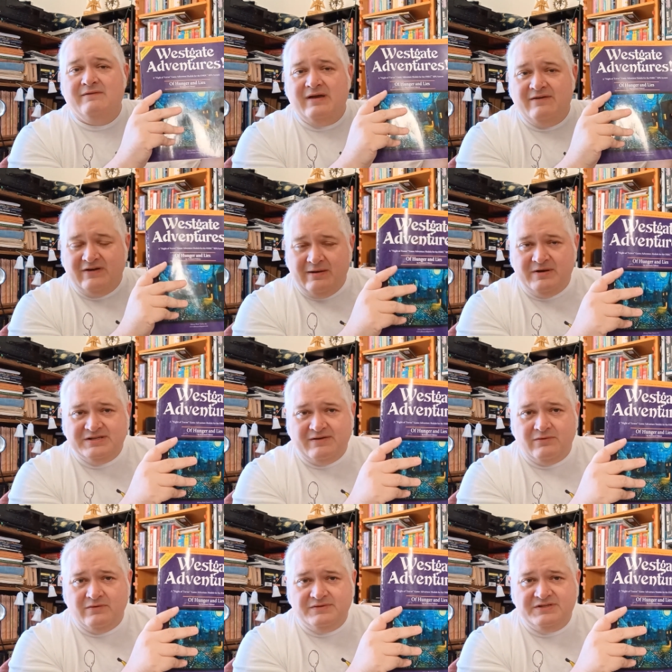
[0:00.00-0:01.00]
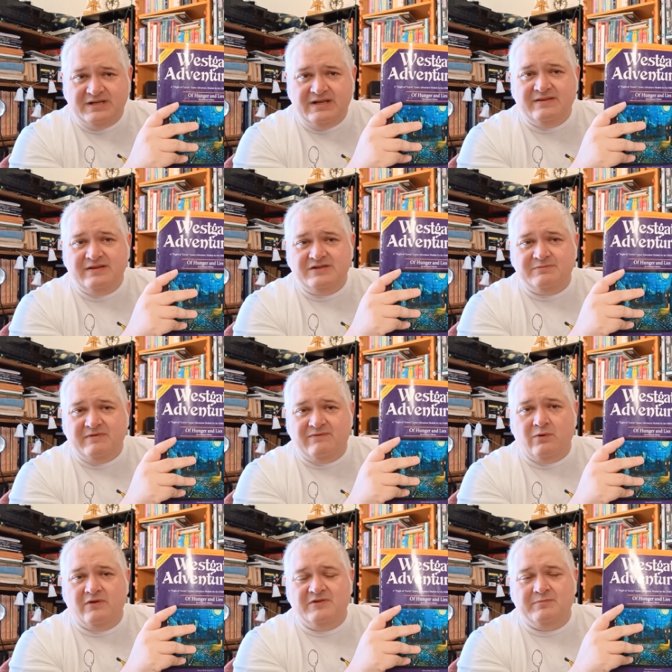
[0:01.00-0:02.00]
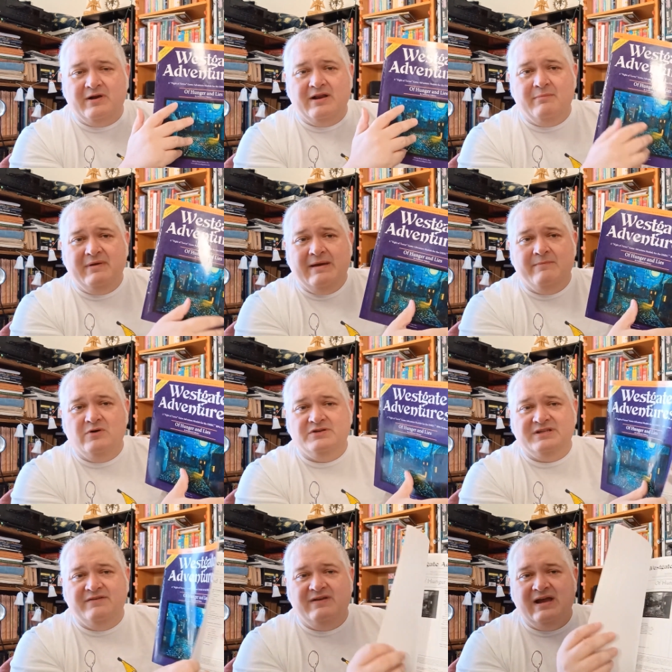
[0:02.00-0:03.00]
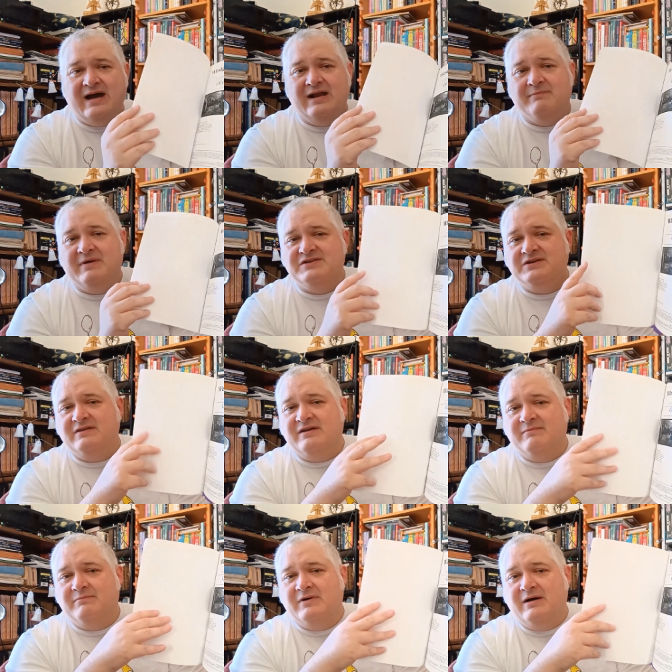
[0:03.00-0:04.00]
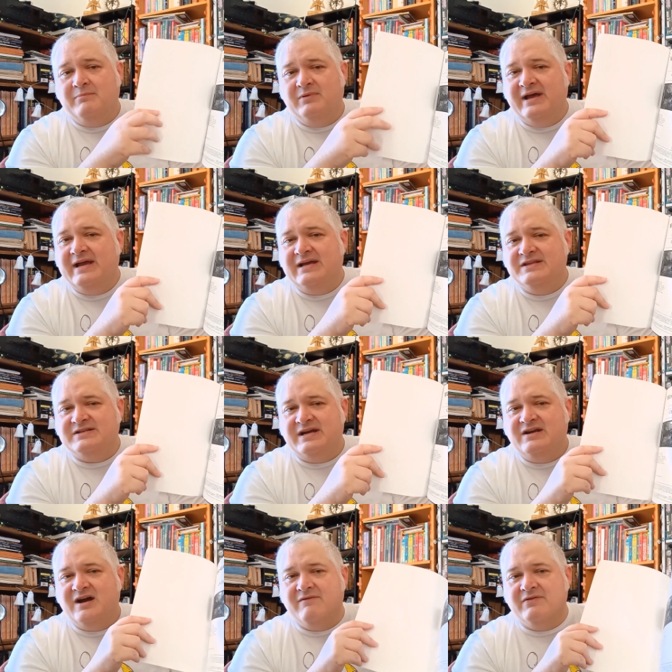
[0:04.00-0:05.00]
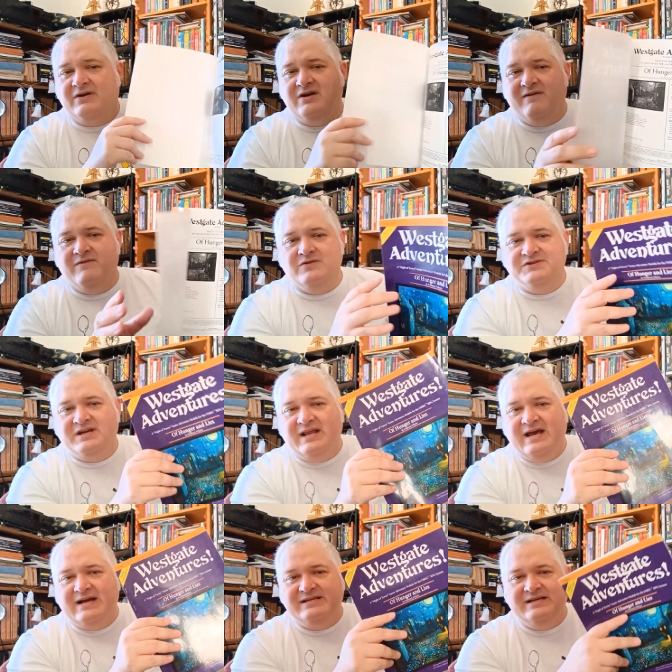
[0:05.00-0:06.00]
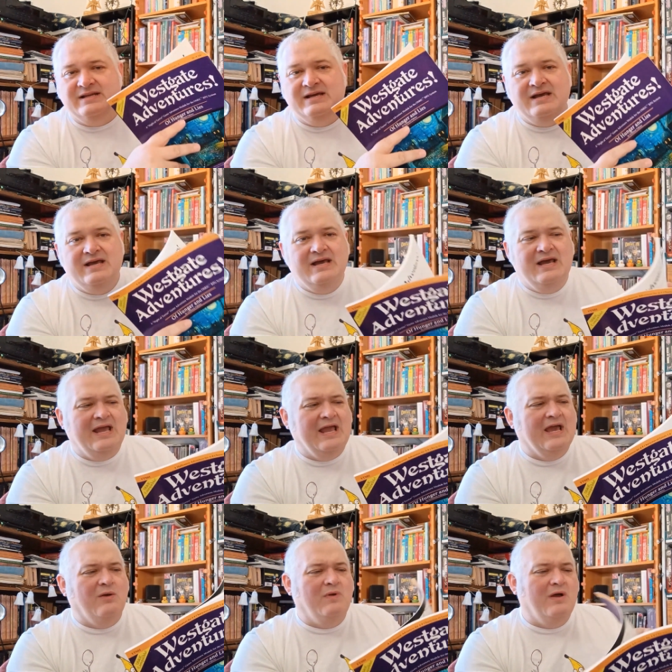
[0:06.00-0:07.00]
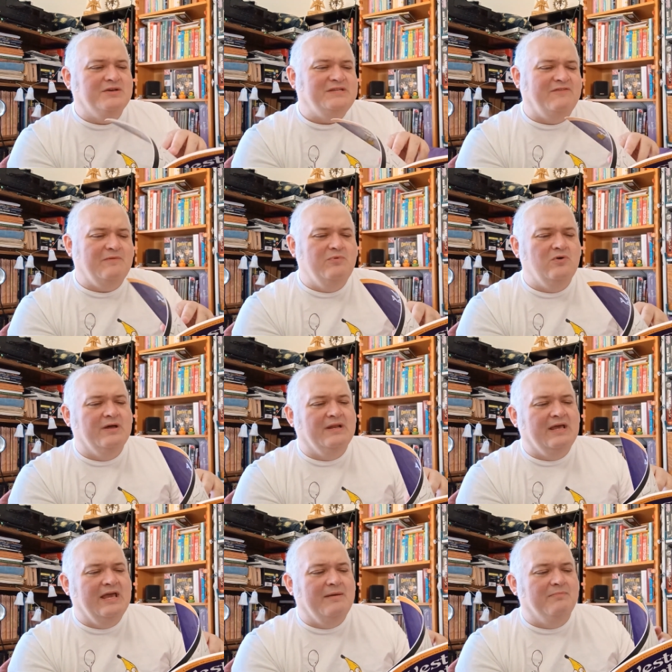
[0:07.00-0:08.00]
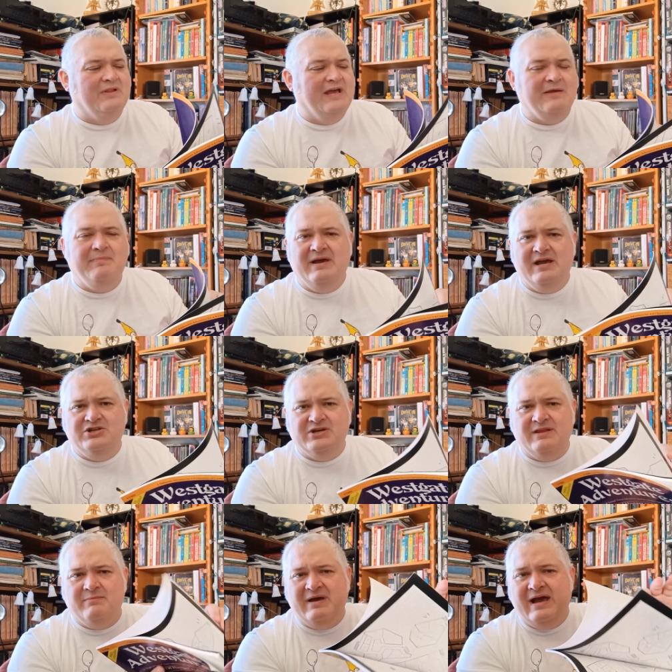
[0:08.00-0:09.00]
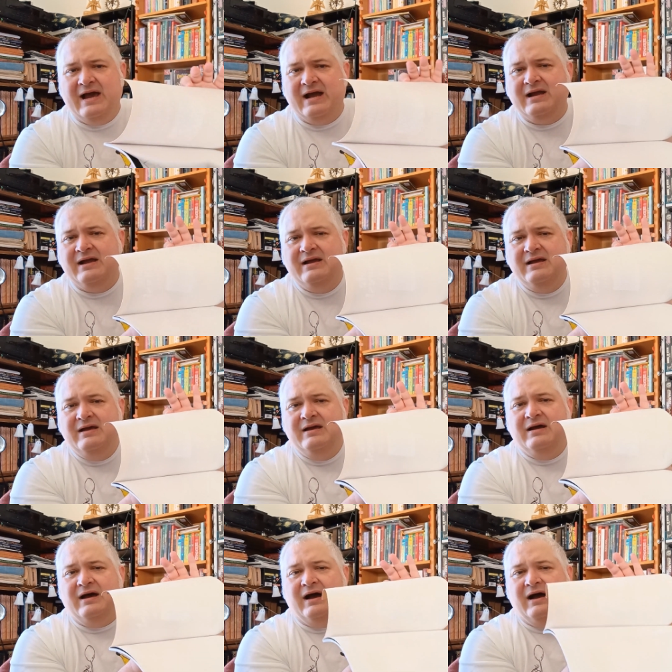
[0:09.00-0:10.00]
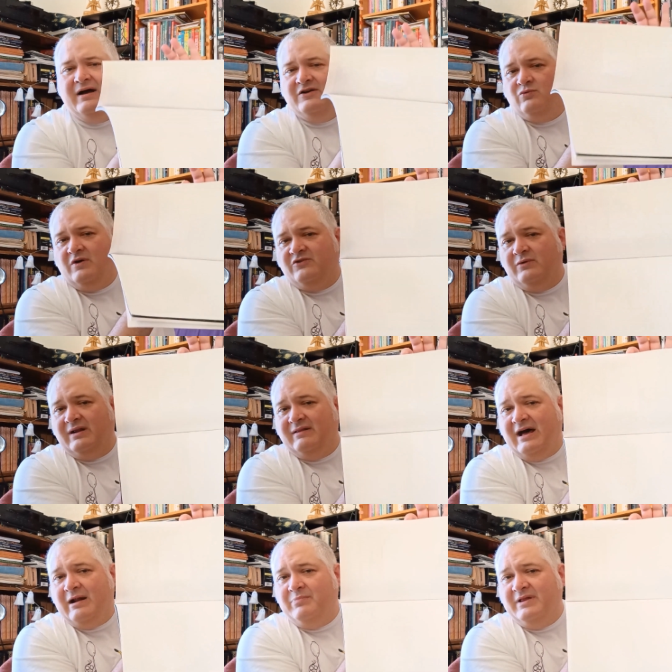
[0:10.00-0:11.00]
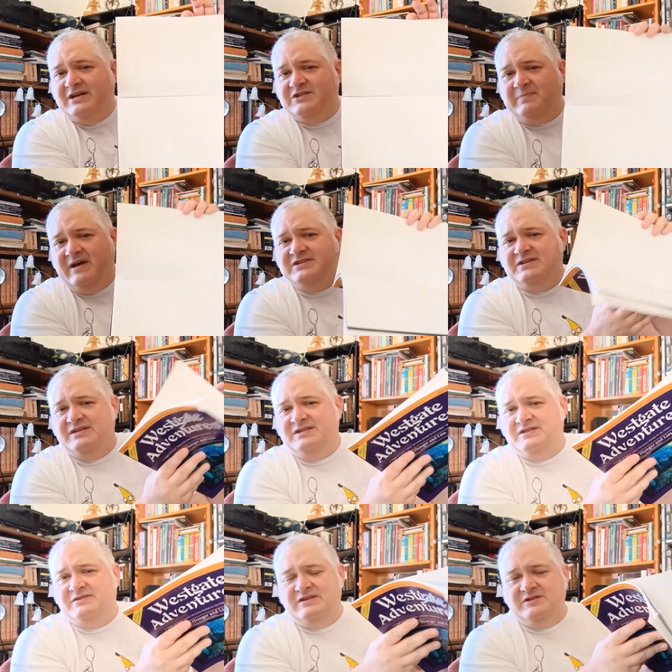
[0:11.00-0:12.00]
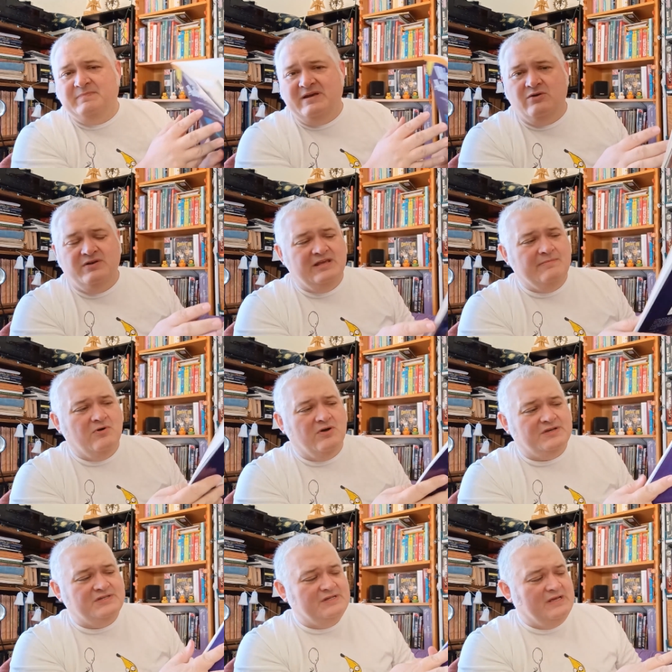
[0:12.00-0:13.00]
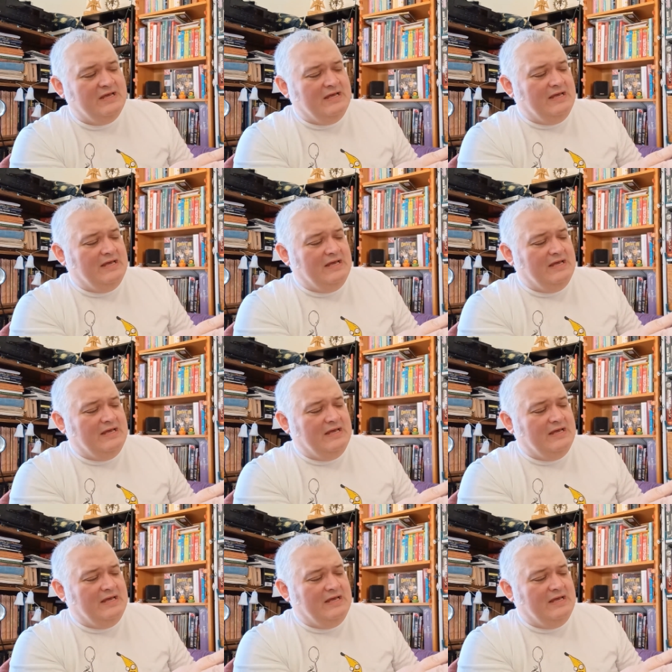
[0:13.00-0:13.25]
if anybody's ever seen these before, these print on demand books, they've got basically a blank inside cover. The cover is connected, and we always have to put a blank page on the back. As well, so we got a lot of blank space in these POD books,